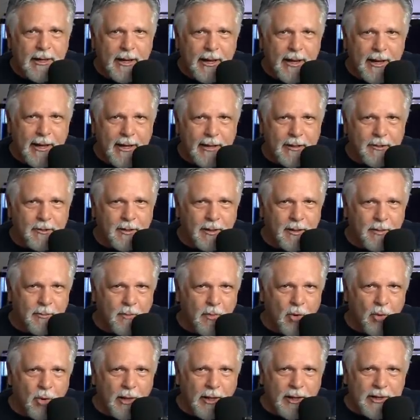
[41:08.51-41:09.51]
And
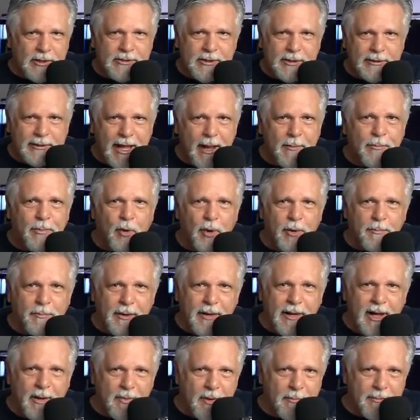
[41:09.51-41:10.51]
more or less at that point
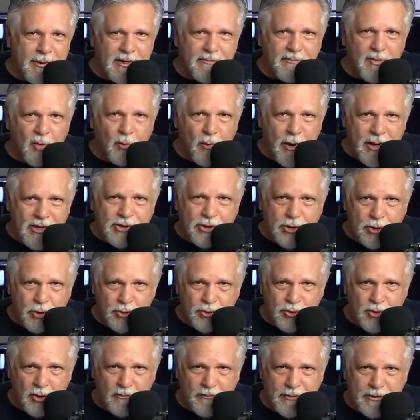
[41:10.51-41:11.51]
become a bit of a rescue
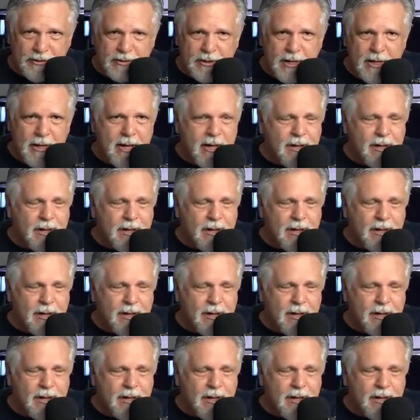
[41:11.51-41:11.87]
service,